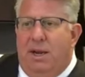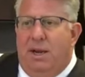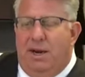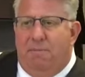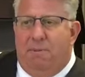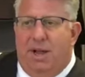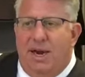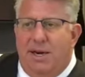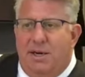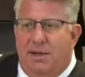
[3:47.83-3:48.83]
An
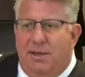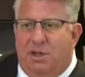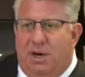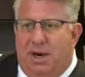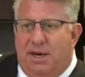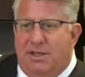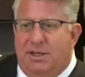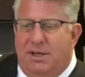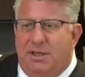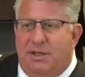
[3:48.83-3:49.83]
implied
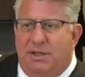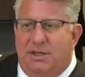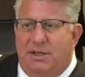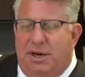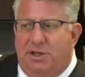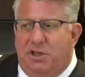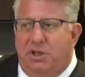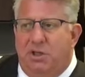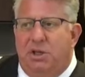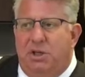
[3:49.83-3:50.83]
trust is
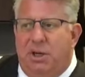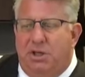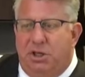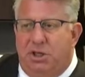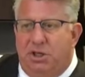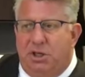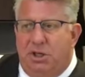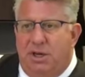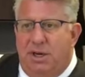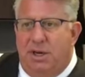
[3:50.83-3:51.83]
a
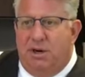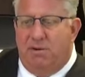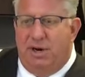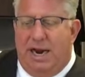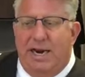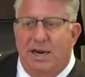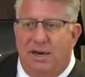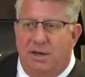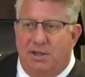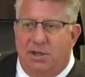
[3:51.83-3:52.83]
judicially
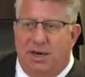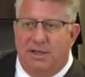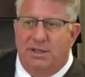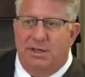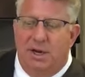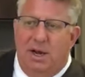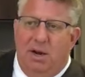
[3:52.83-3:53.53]
created trust,